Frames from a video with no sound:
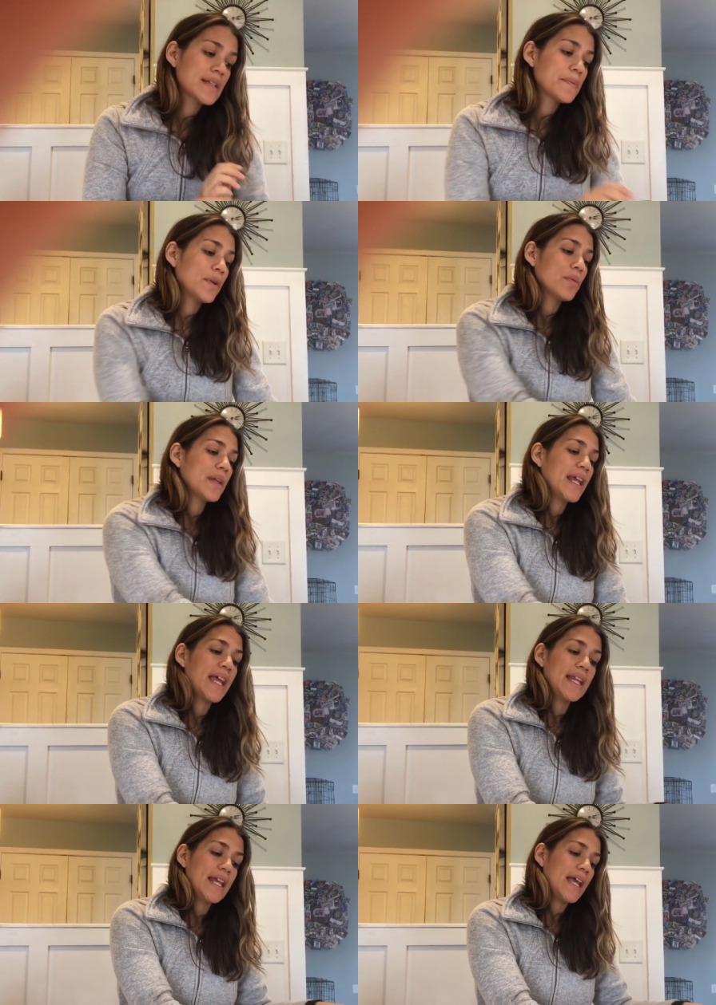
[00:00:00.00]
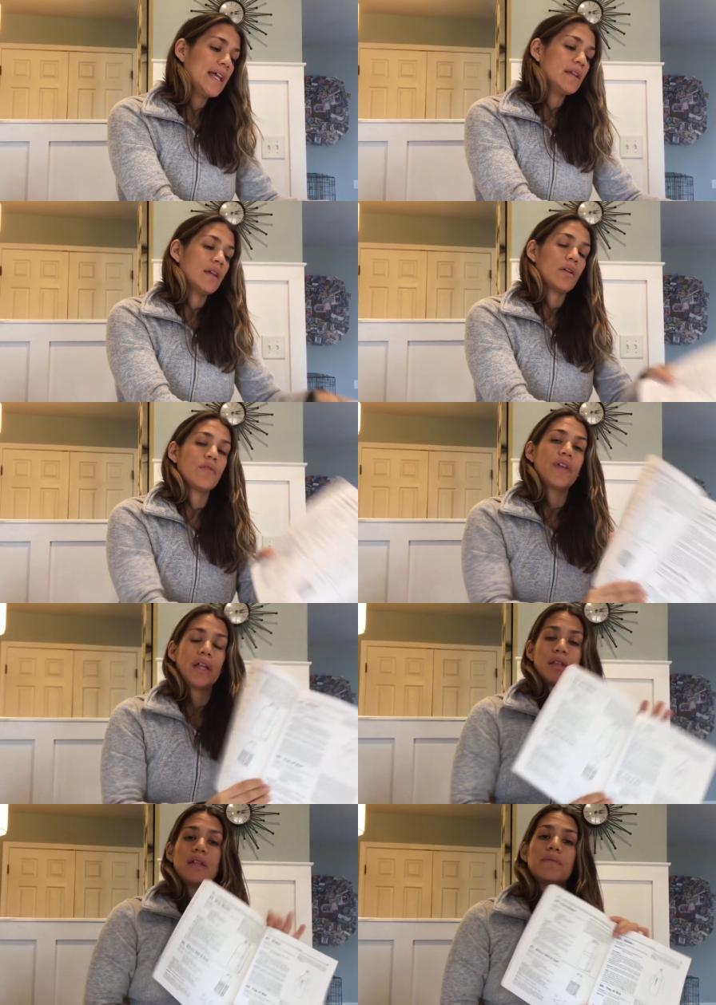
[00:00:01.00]
experiment 88 in our
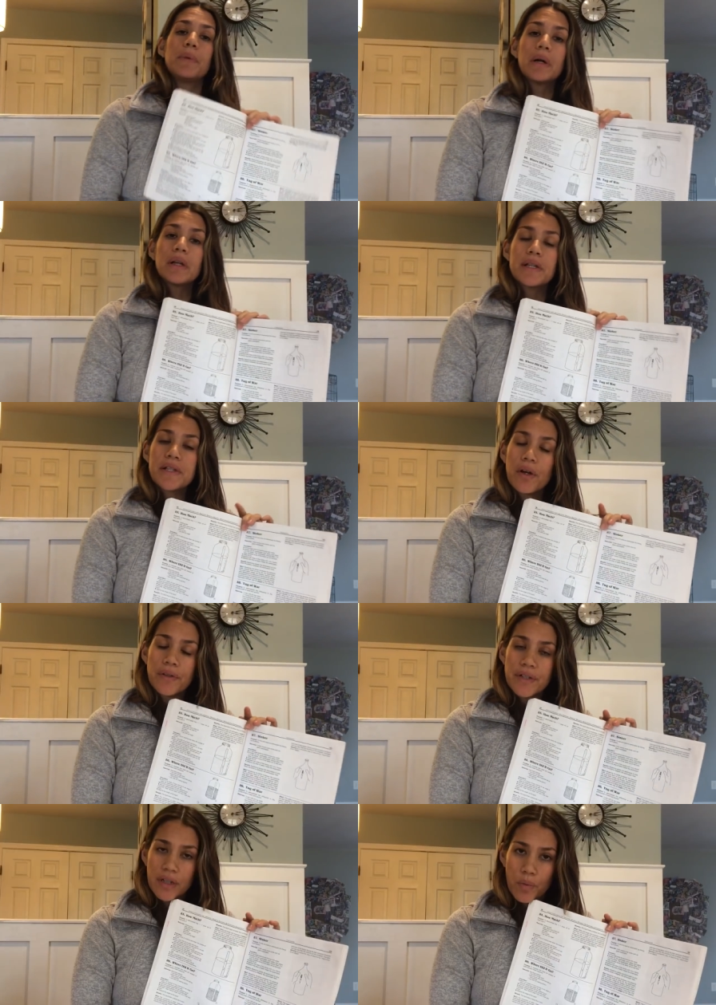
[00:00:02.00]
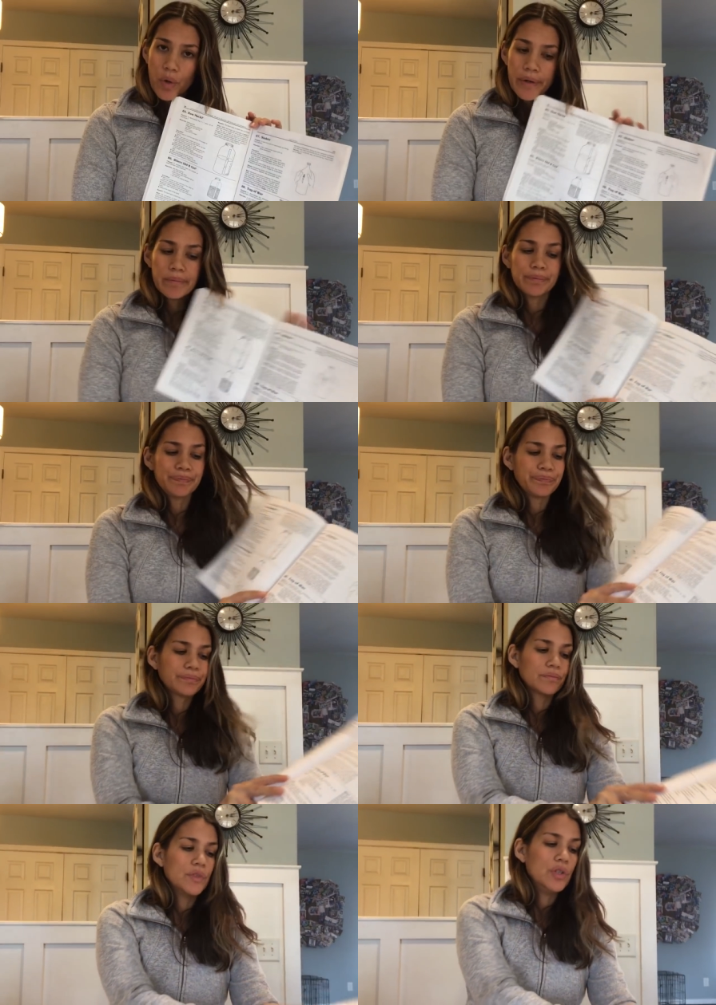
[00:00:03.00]
VanCleave book. It's called Tug of War.
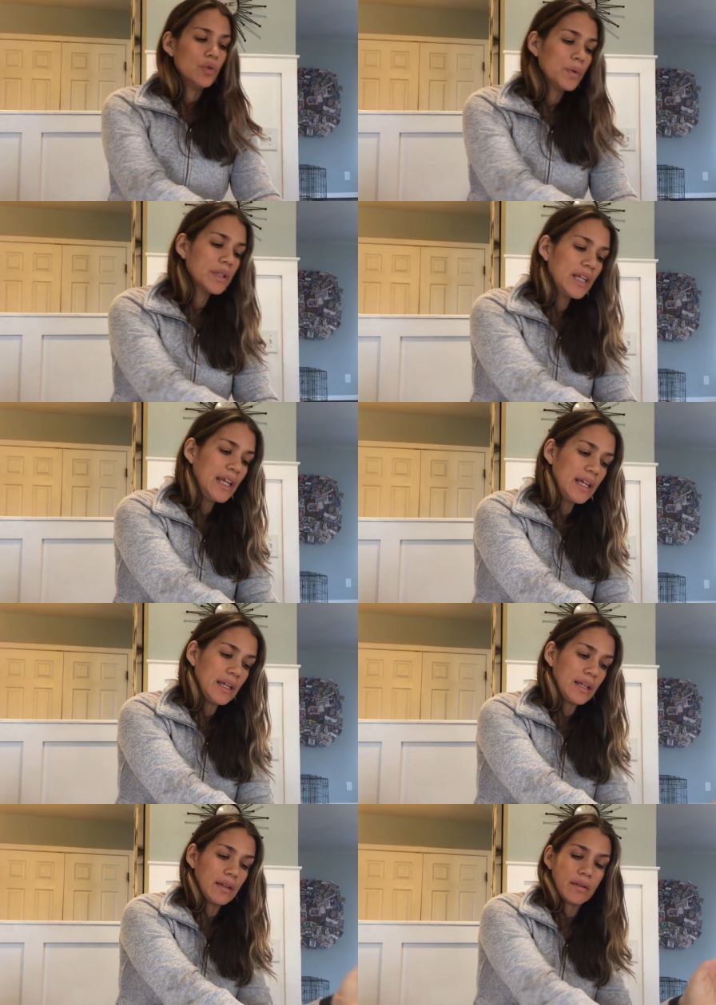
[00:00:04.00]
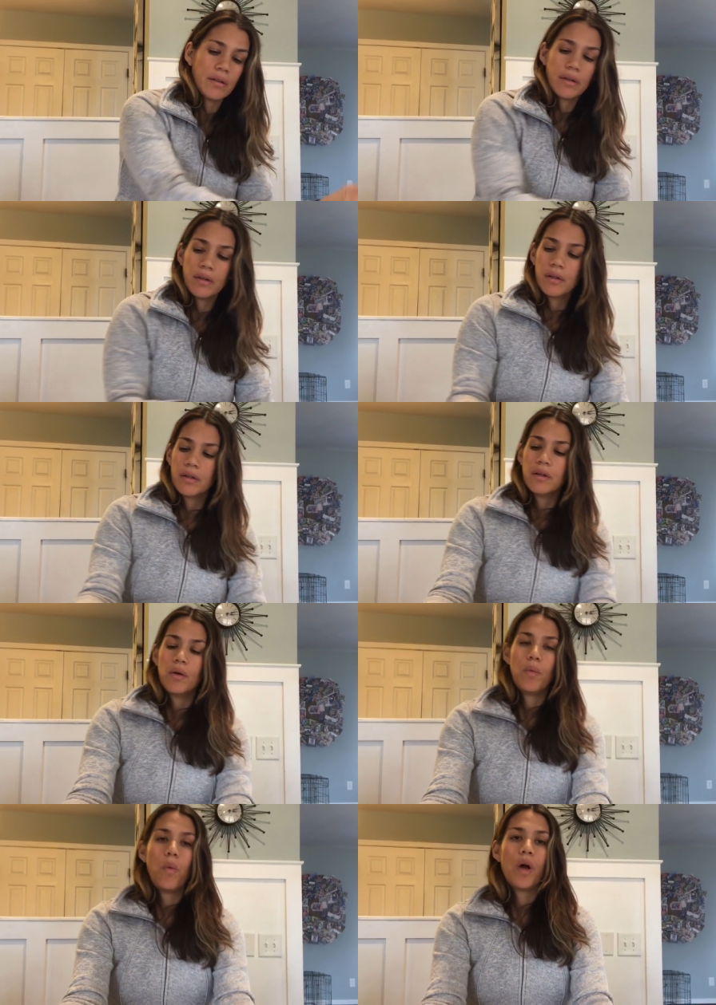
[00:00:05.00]
You will need
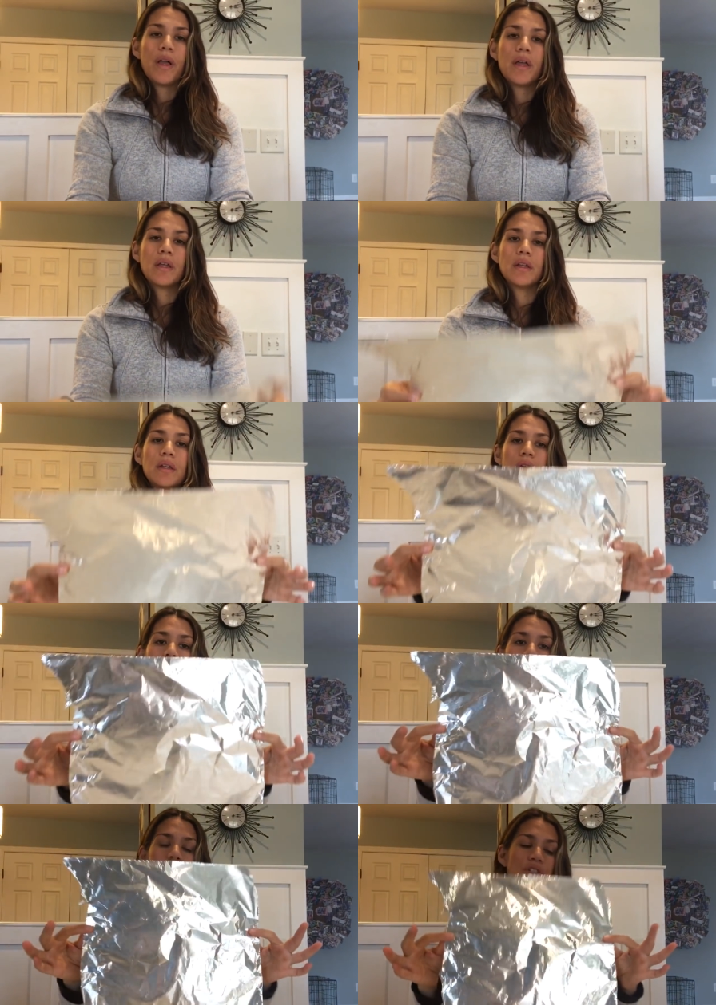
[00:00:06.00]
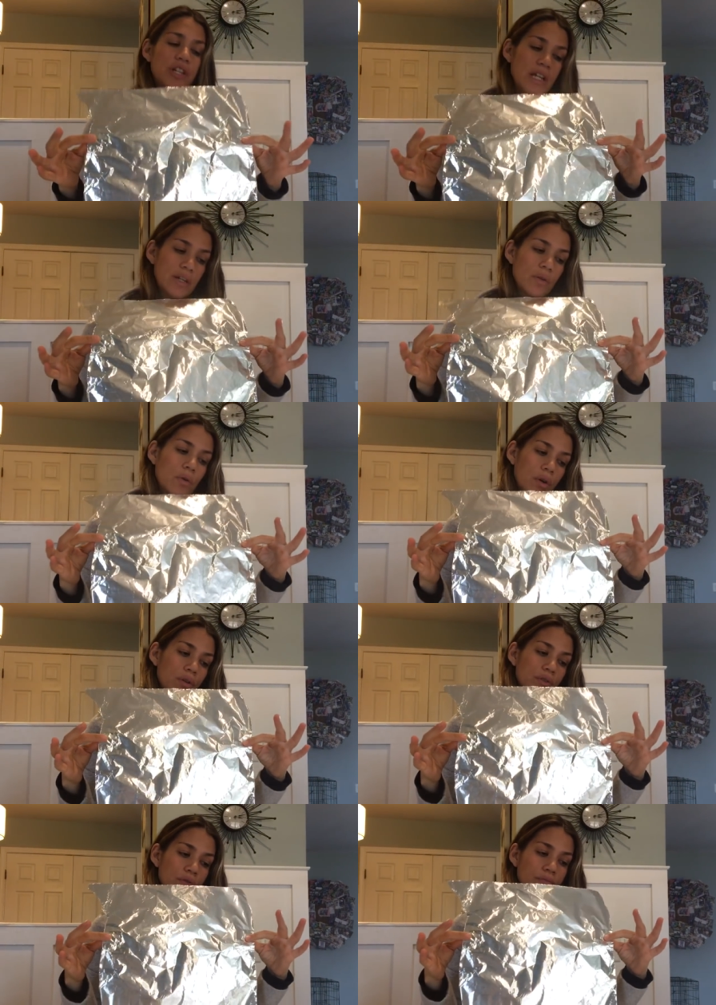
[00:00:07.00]
one sheet
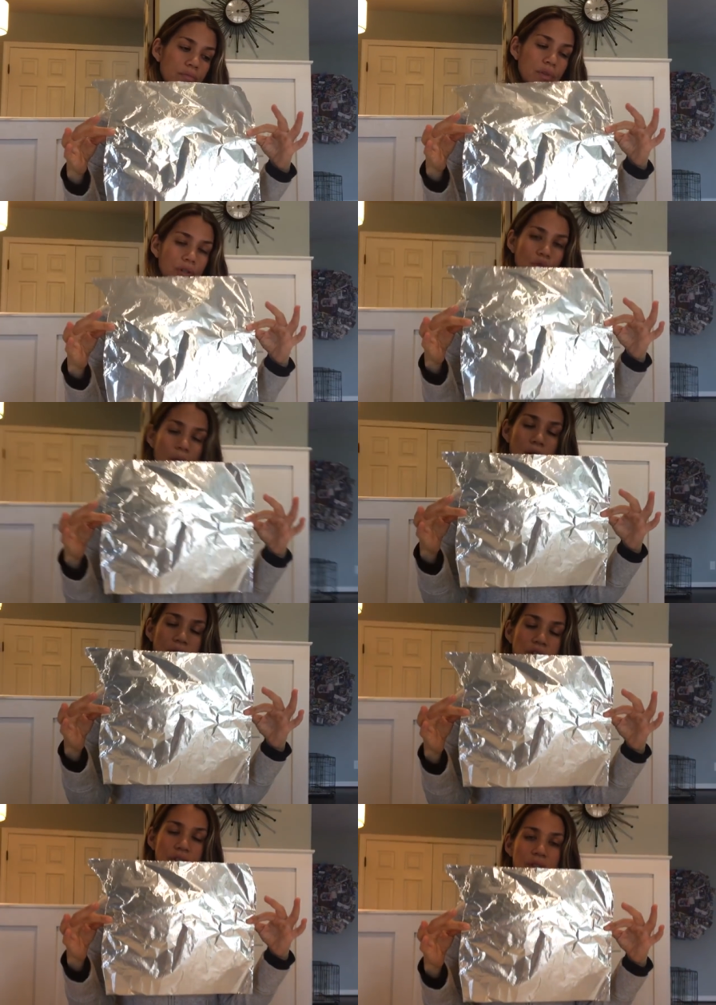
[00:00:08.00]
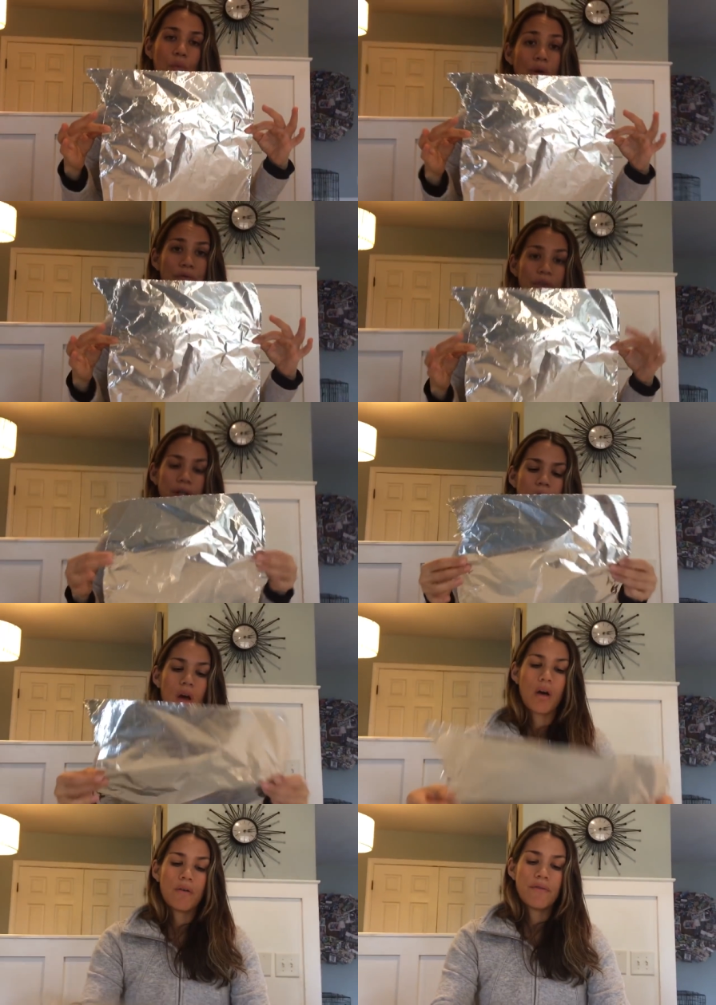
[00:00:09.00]
or 12 inches, one foot
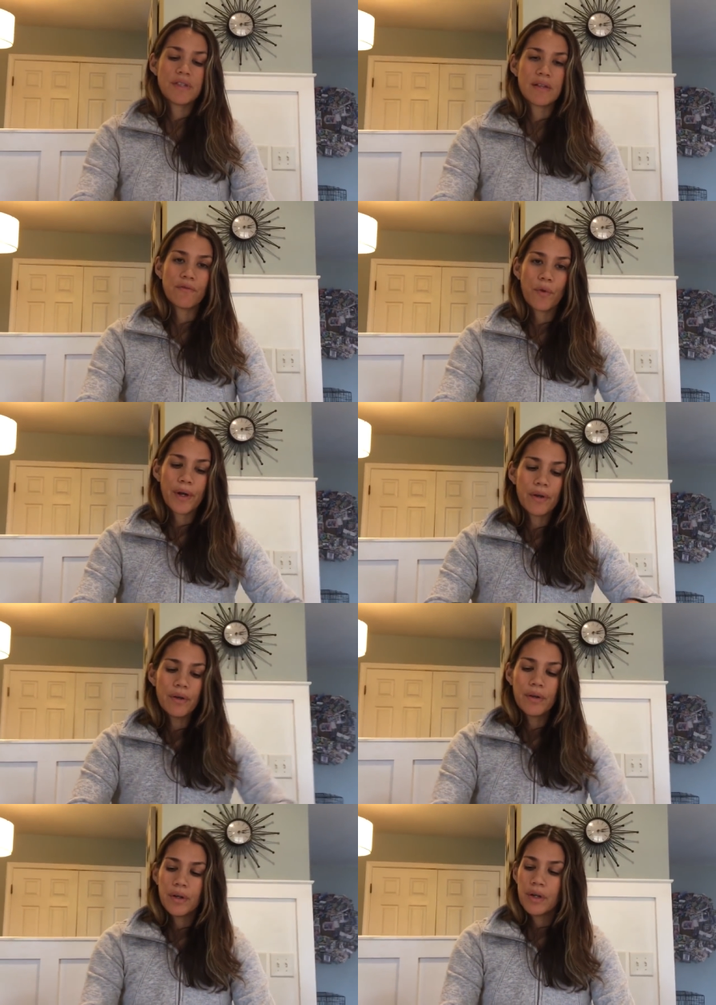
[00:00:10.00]
of tinfoil.